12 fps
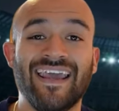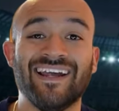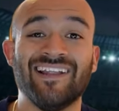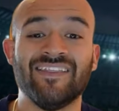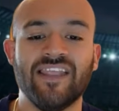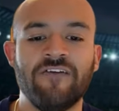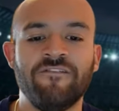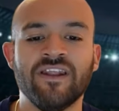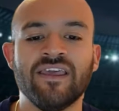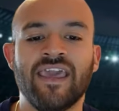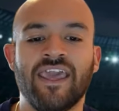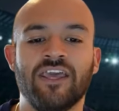11
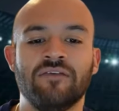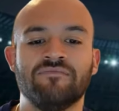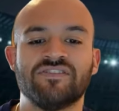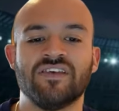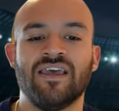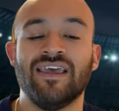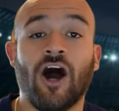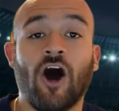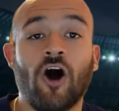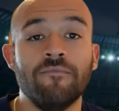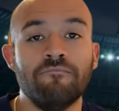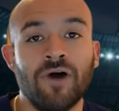games
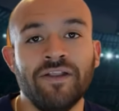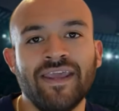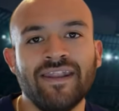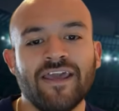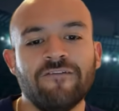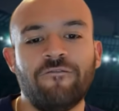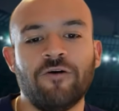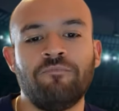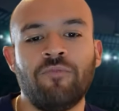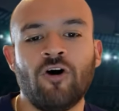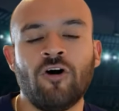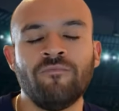on Monday Night
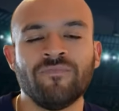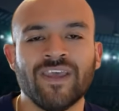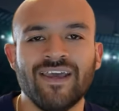Football,